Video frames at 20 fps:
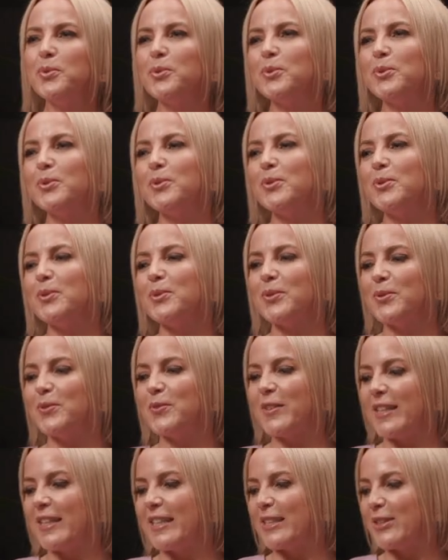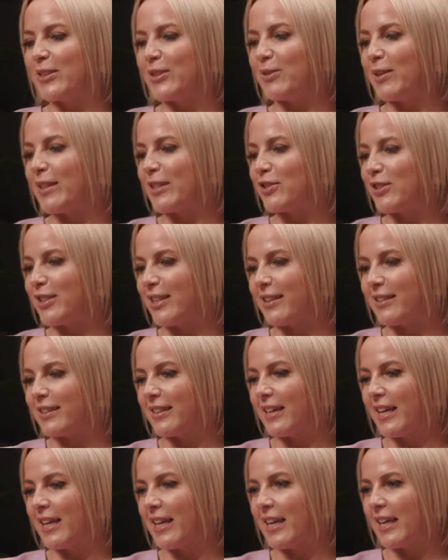Ooh, very good
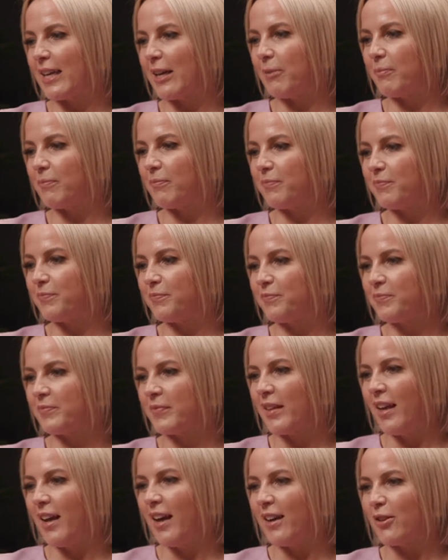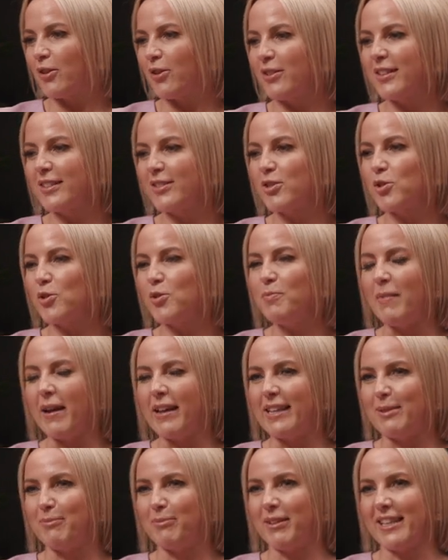question. There's too
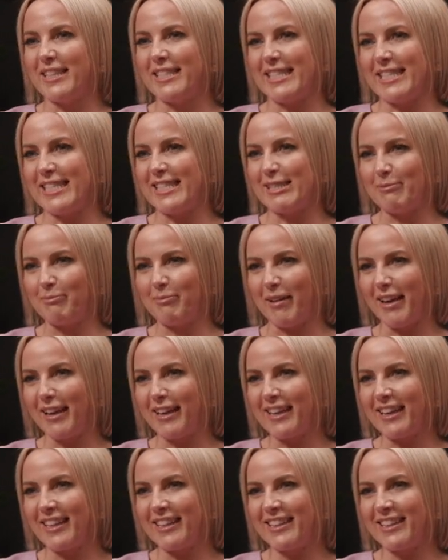many places to pick.